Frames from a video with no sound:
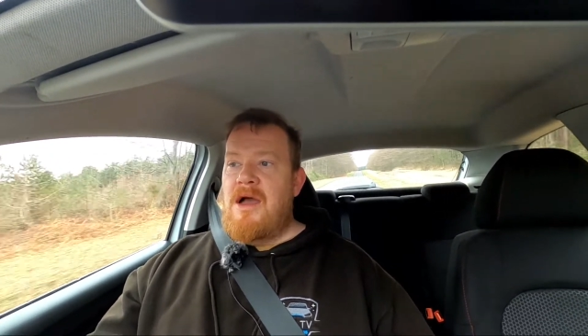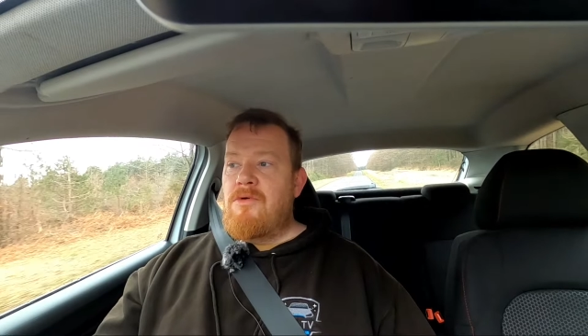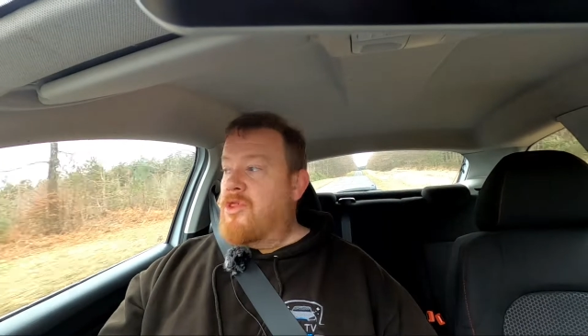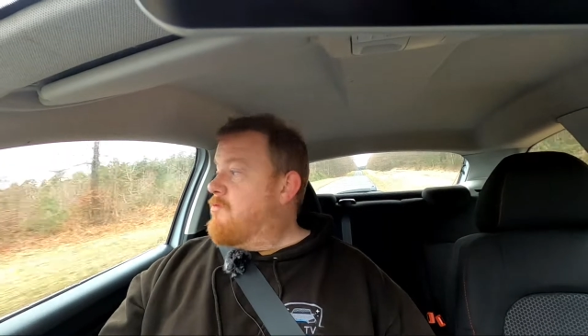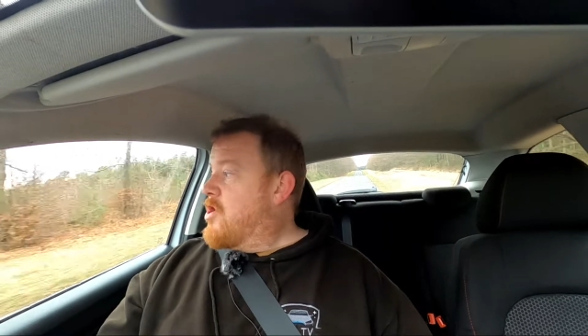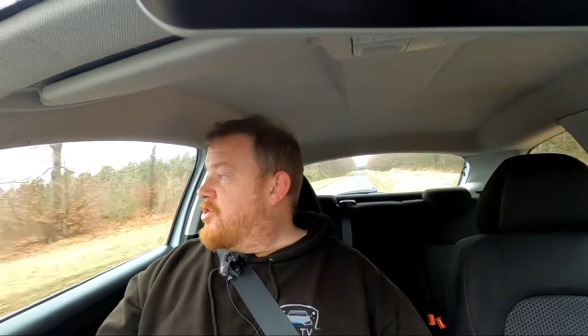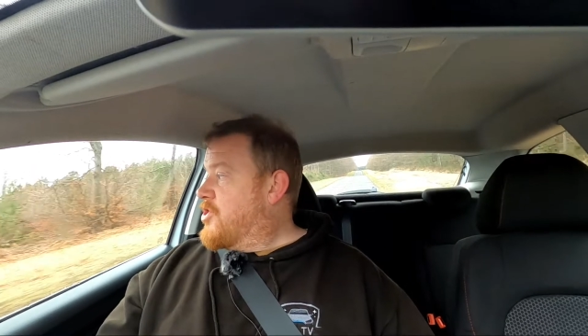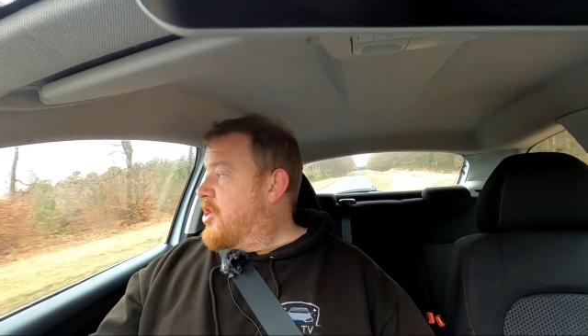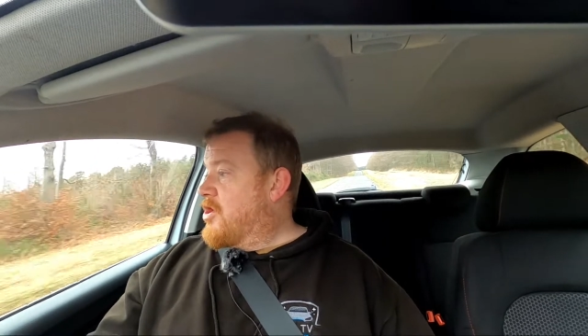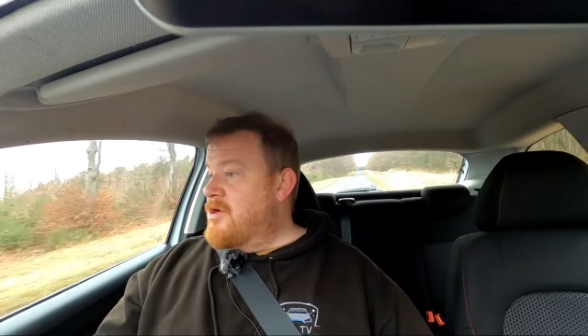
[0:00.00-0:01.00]
Out on the
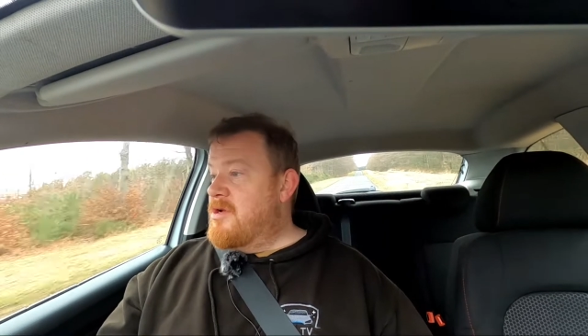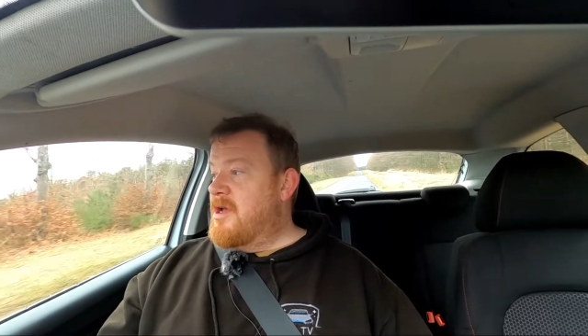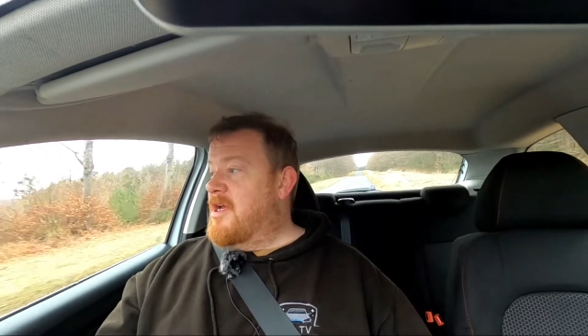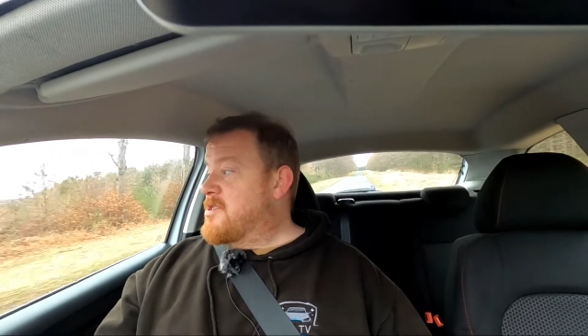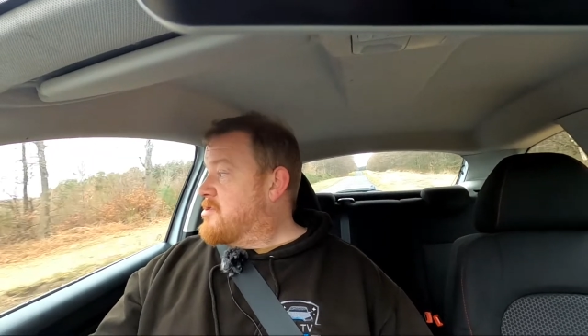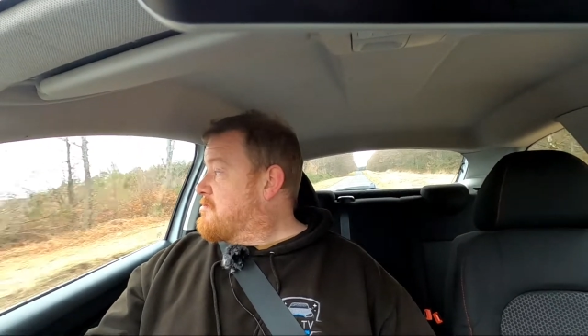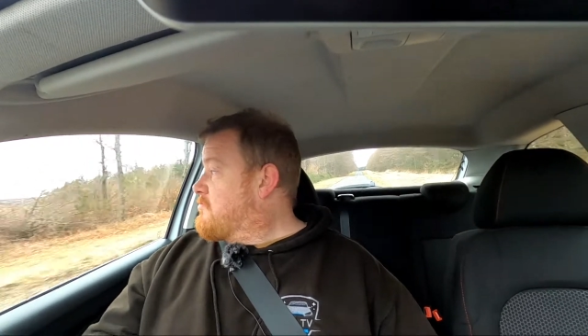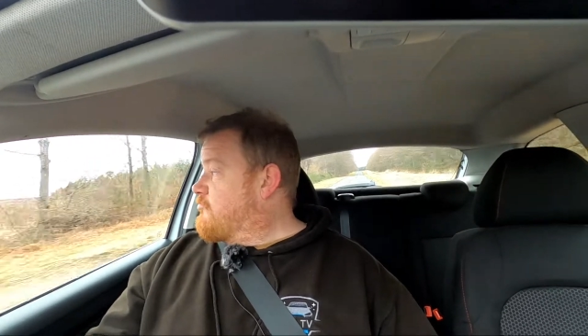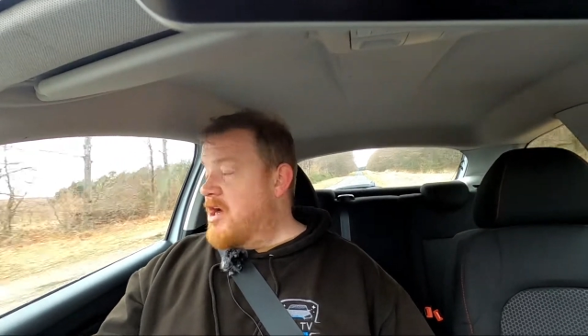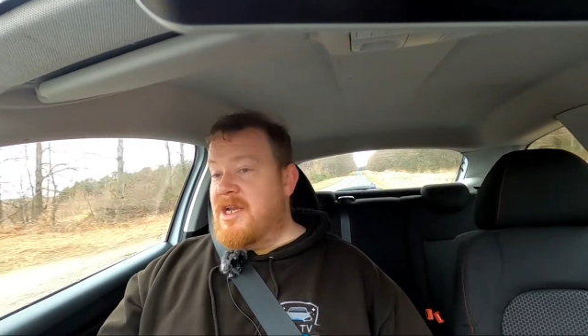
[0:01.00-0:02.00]
road though, it's
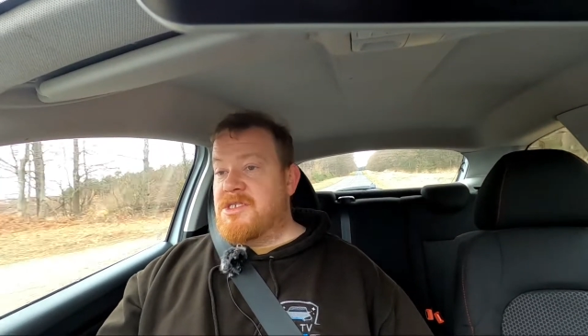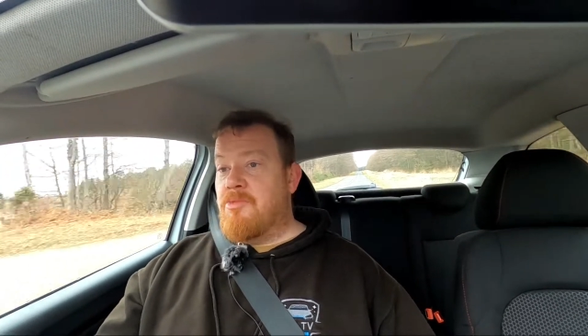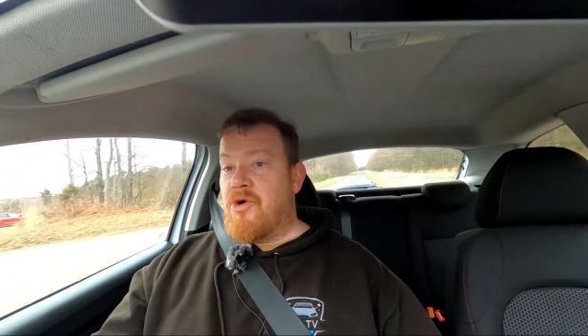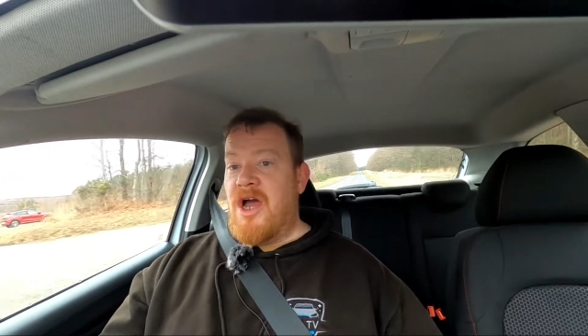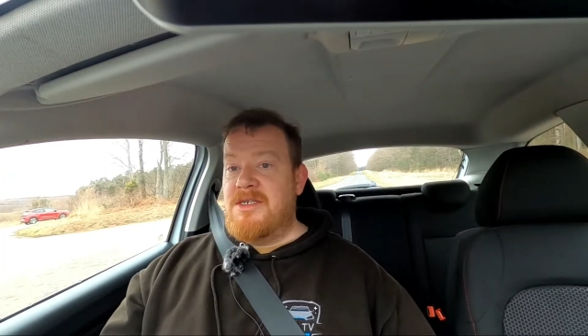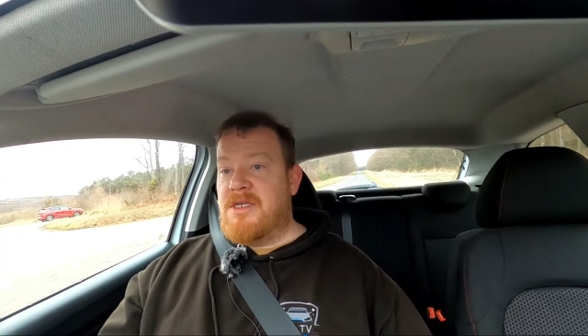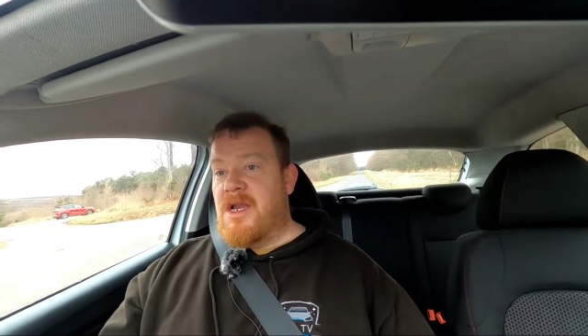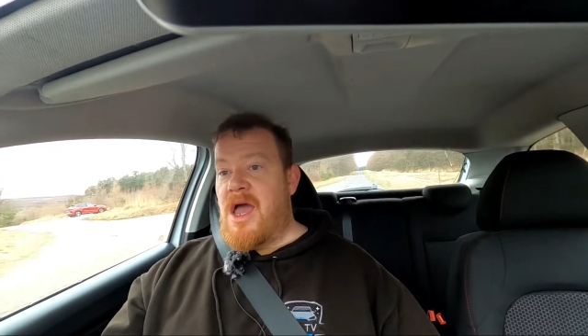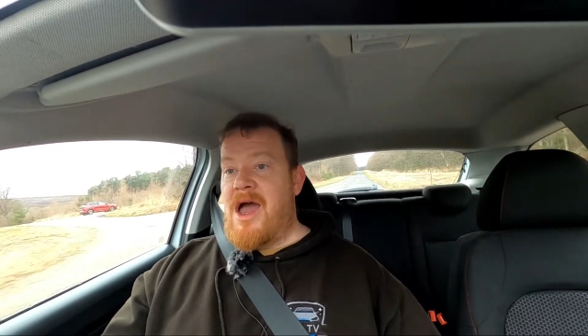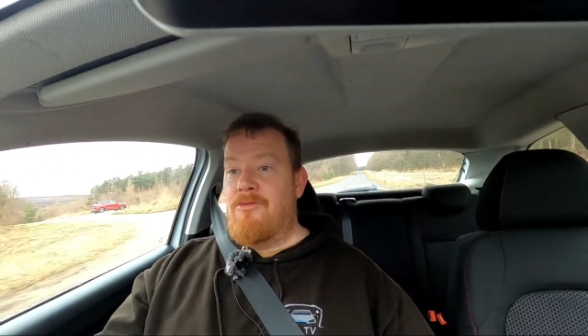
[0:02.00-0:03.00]
really
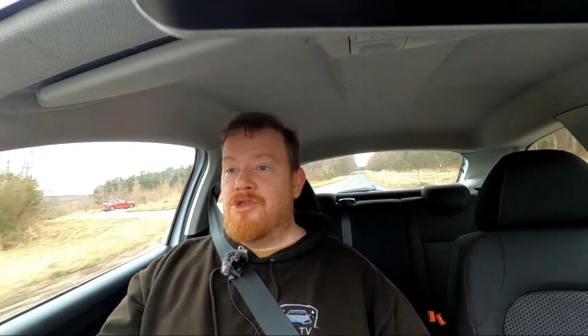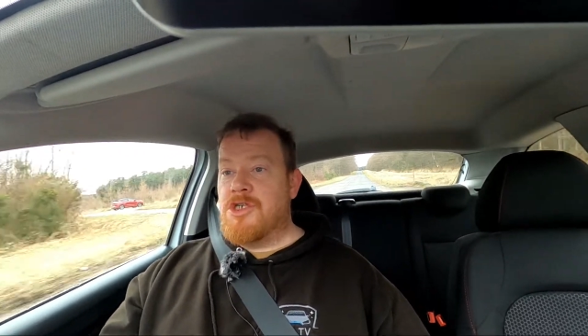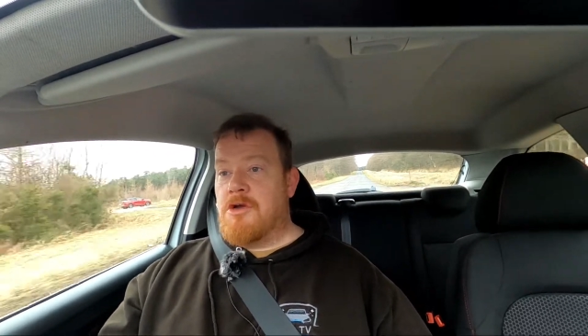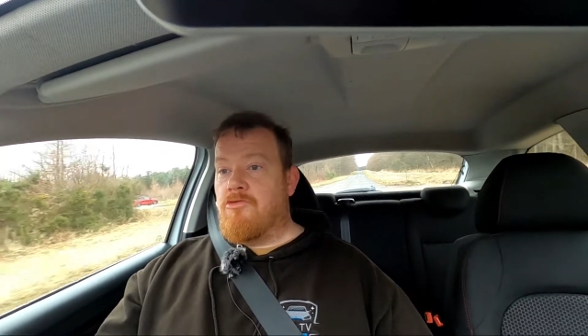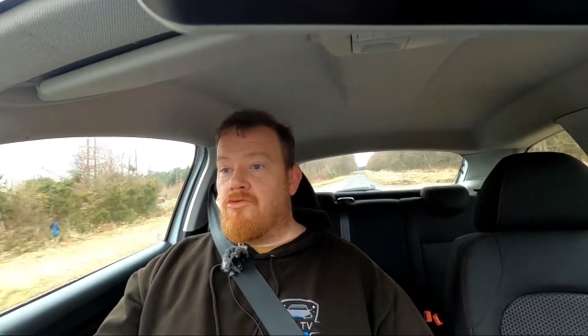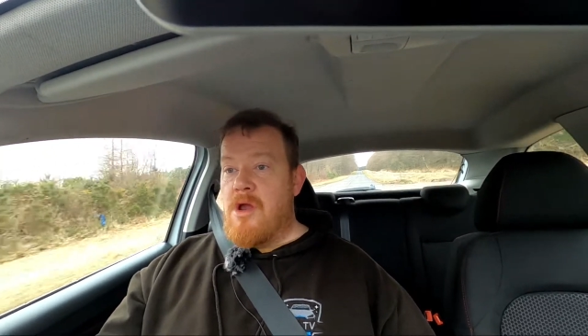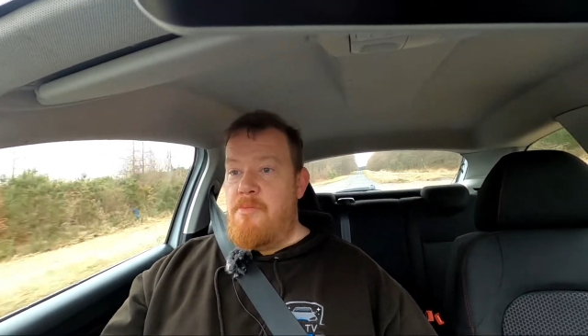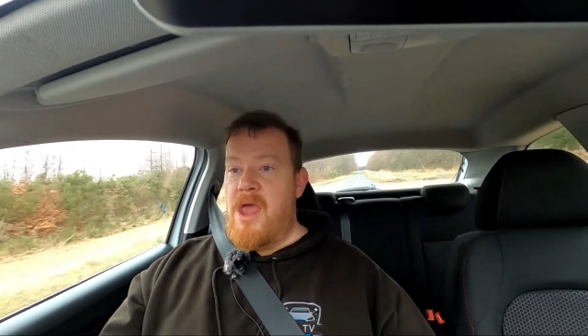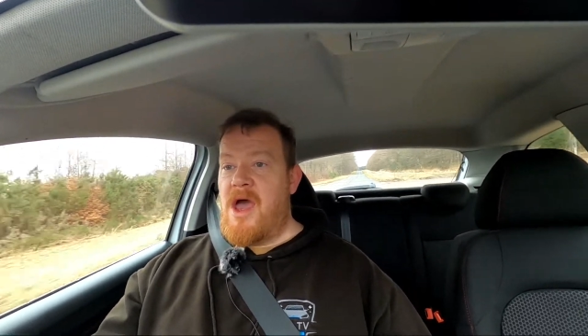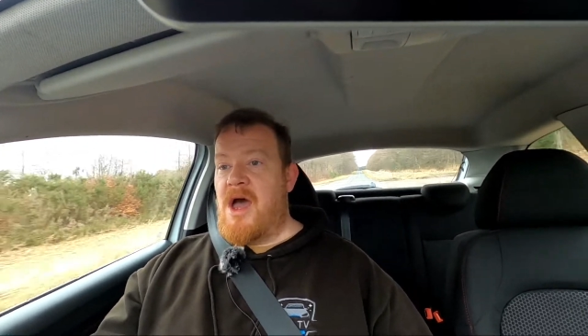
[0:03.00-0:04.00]
surprising how much
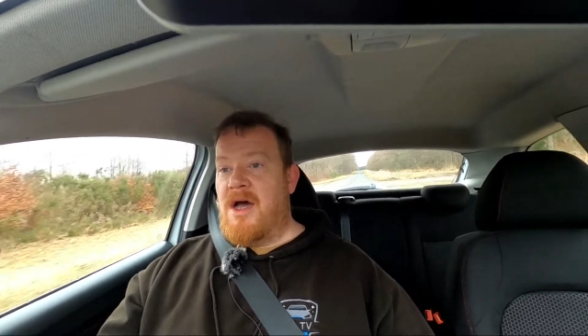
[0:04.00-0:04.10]
grip it